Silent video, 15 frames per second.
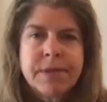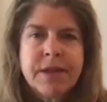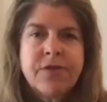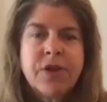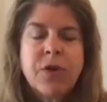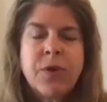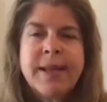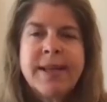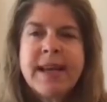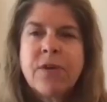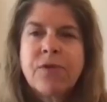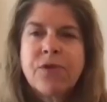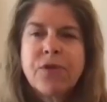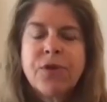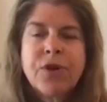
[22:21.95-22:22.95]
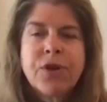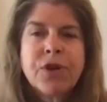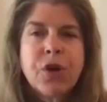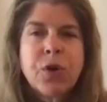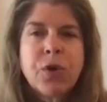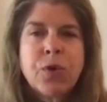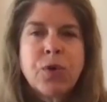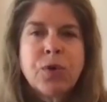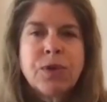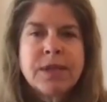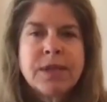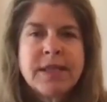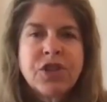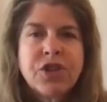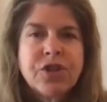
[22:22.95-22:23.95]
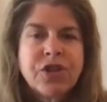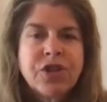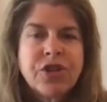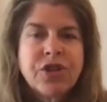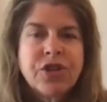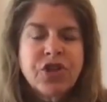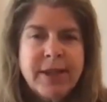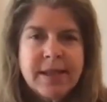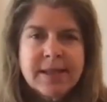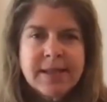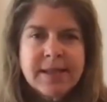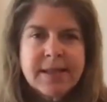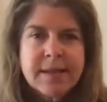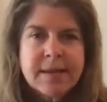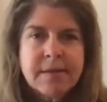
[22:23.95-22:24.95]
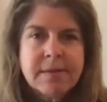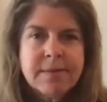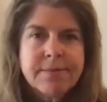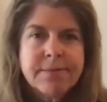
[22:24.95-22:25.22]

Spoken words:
Flowing down through your nose, into your cheeks.